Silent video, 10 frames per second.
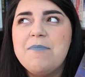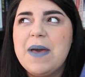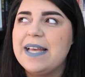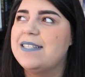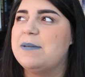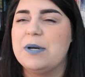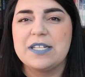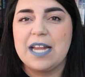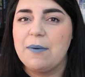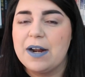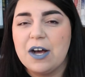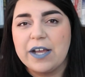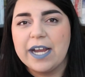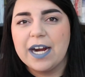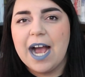best books I read
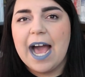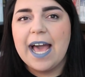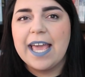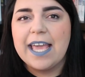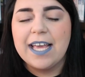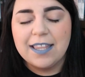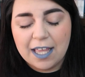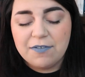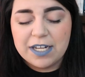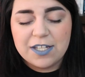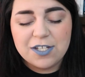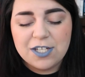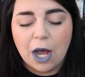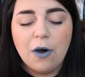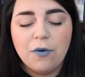all year. I loved it
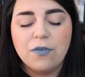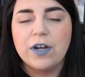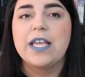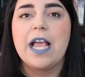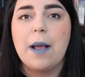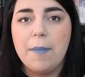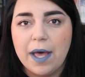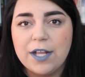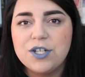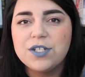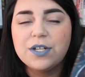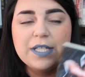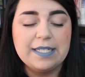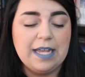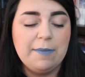so freaking much. So
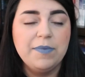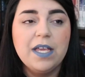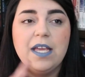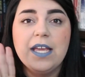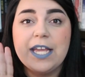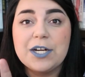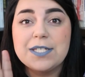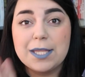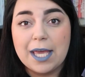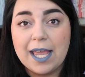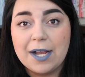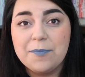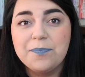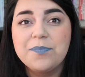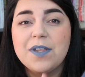listen, here's the
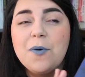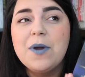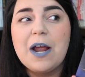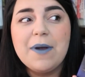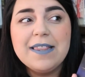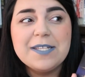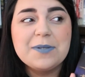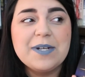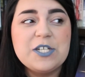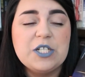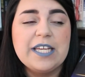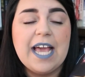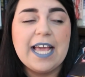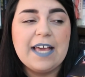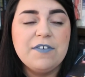thing. When I read this
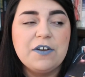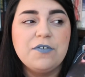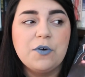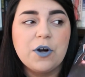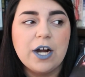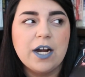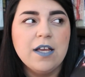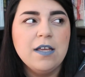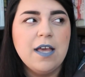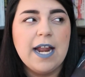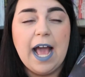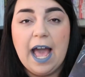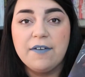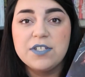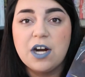originally, I gave it a four and a
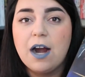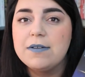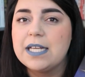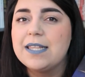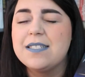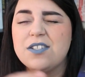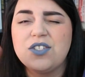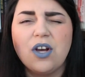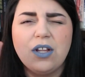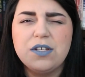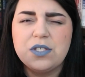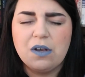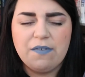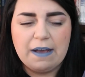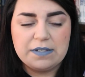half star. I was like, this is so close
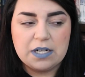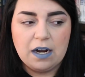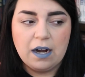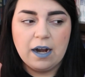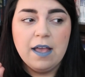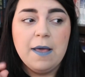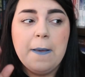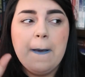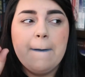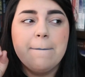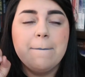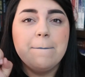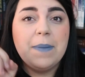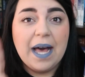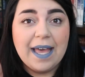to a five star,
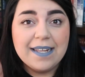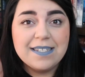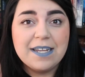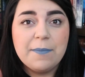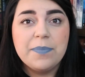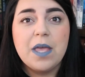but